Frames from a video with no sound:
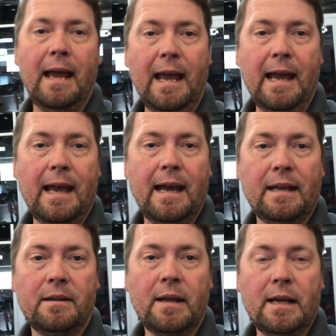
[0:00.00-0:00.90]

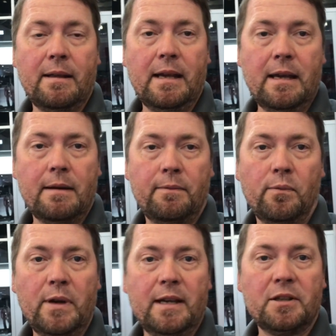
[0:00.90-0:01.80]
And if
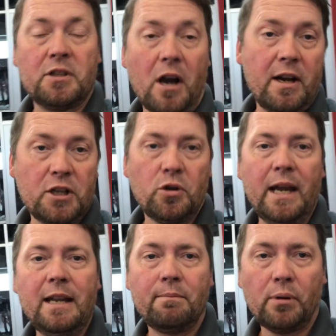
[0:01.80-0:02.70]
we start a
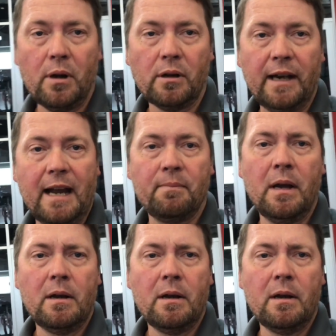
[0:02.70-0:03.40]
training program,